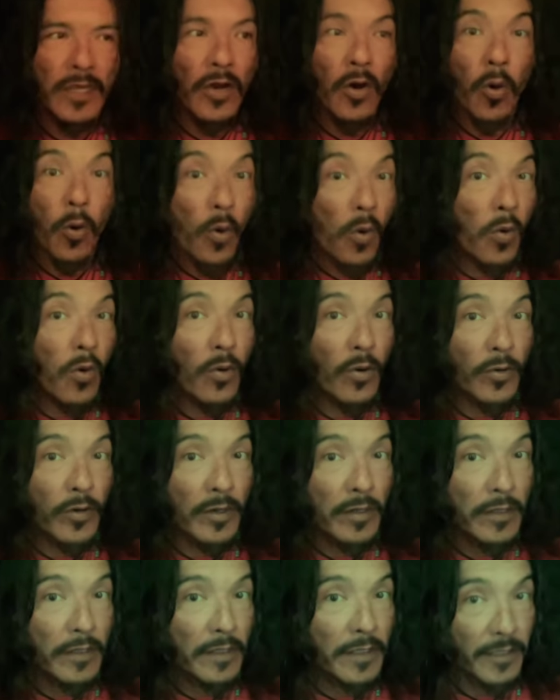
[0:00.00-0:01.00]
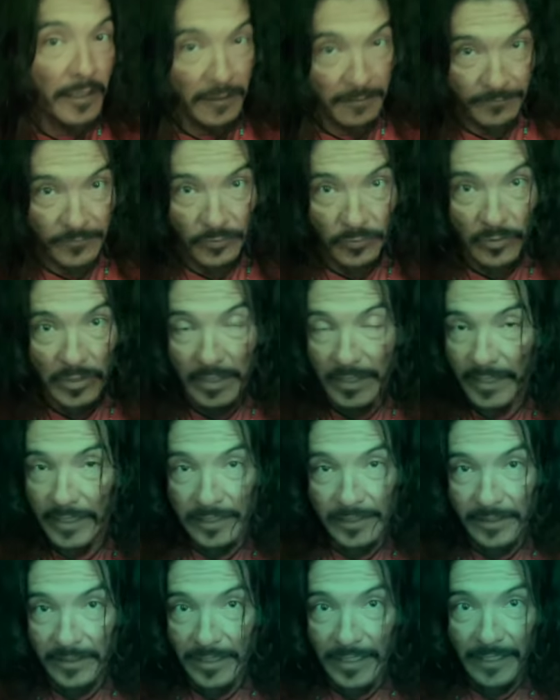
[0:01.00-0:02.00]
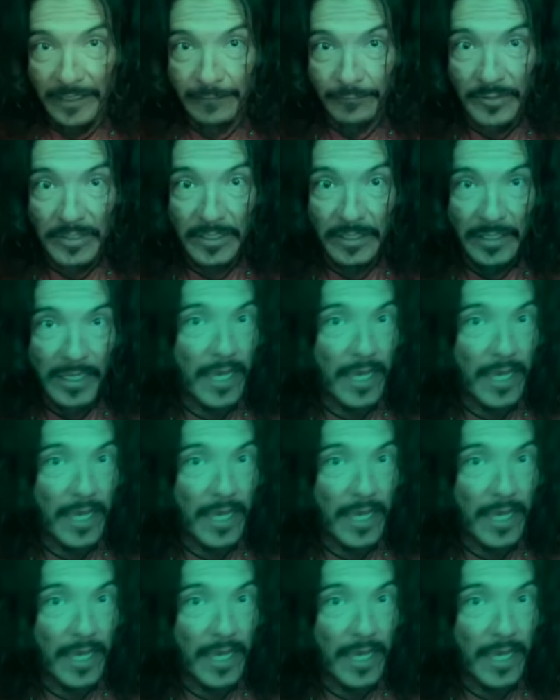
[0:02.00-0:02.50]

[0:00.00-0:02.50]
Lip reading: Or if you are anything like me,